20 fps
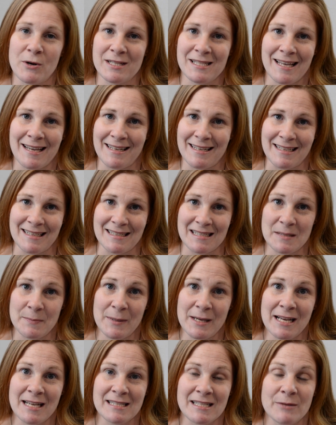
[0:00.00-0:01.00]
signings
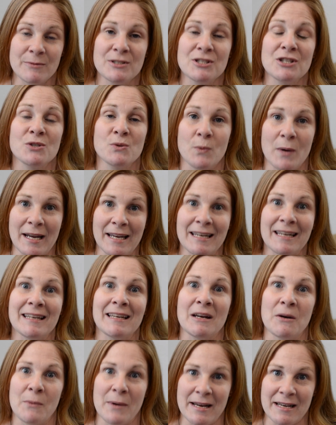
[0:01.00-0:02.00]
because I was just waiting
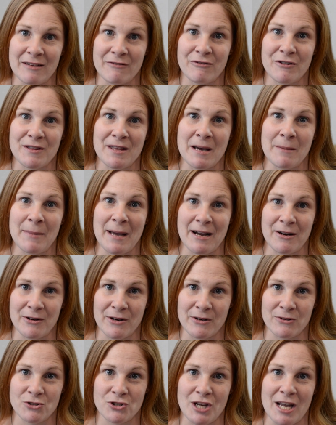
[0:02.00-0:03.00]
and waiting for that
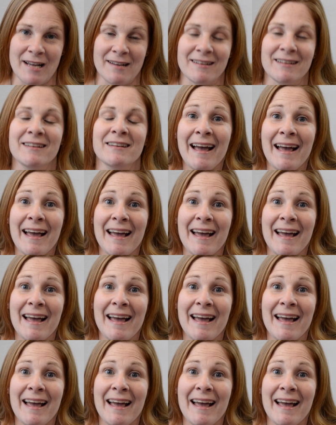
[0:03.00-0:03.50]
background check.